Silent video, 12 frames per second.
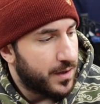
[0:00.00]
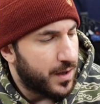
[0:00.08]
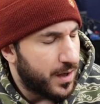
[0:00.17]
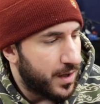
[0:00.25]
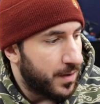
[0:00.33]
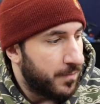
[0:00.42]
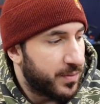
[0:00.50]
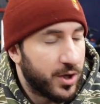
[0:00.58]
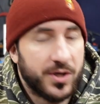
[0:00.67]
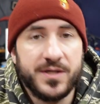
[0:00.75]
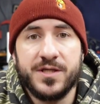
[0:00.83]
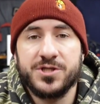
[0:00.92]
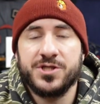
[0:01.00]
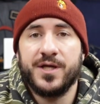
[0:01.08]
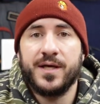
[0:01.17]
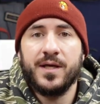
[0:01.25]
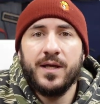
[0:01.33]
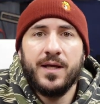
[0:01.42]
um, but our
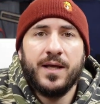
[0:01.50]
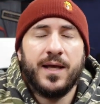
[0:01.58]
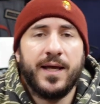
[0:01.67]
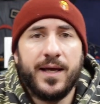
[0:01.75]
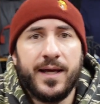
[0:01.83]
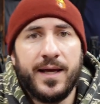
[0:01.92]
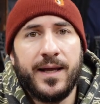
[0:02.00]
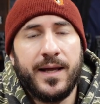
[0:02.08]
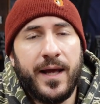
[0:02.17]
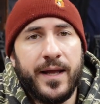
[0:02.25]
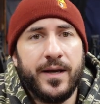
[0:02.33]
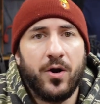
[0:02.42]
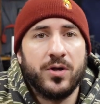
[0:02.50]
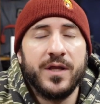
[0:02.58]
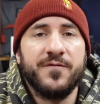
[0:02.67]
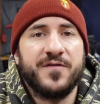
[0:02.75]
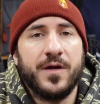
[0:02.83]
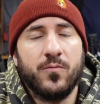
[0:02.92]
conditioning and, and, and our
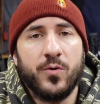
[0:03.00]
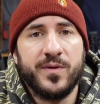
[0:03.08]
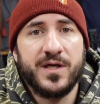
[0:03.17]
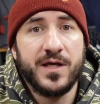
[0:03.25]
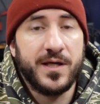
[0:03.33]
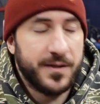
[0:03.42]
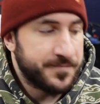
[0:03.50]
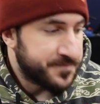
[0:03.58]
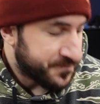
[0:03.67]
lifting will be key.